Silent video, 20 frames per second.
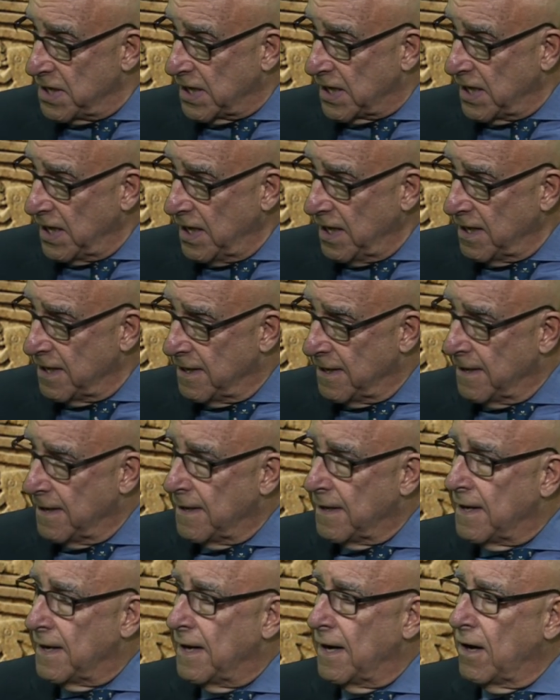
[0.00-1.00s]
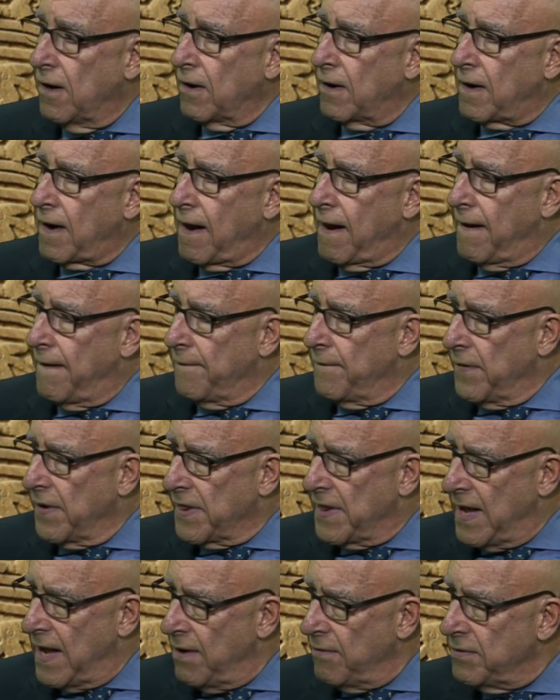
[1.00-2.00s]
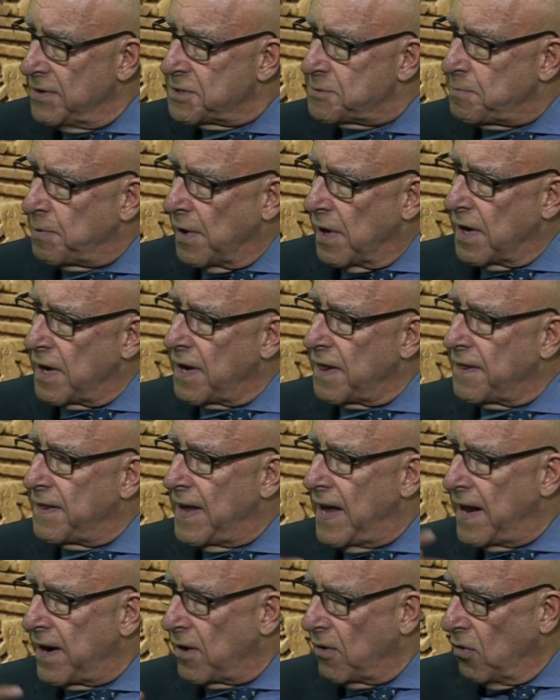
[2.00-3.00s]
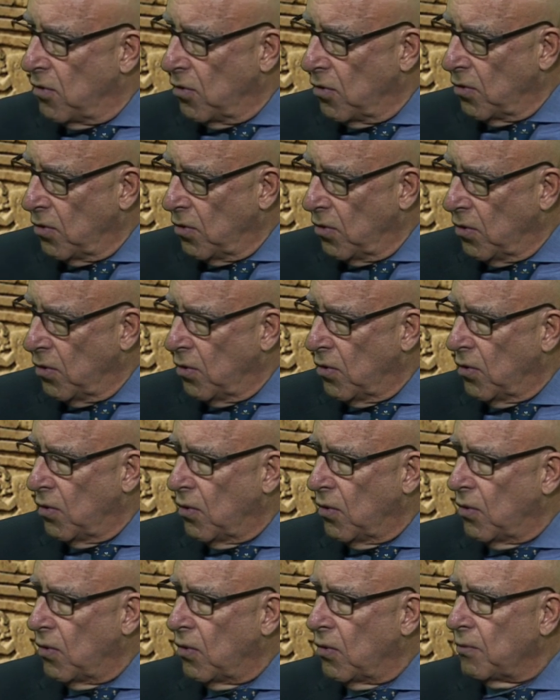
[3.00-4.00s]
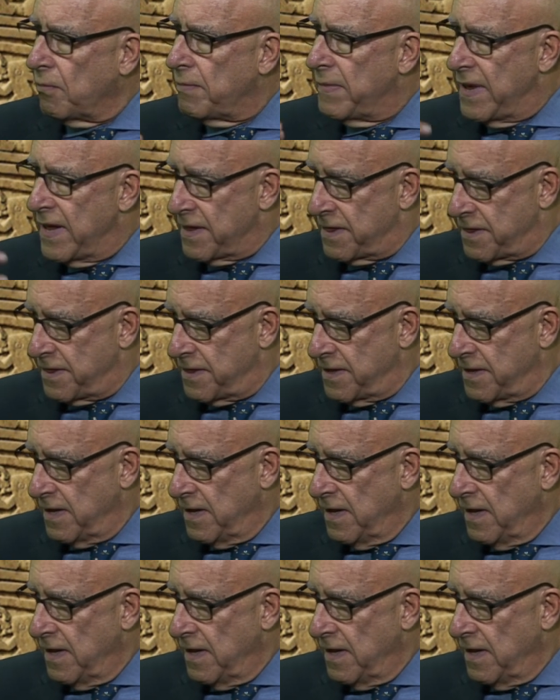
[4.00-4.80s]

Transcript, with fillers: Contiki, I remember that. Yeah. Well, that was part of that whole myth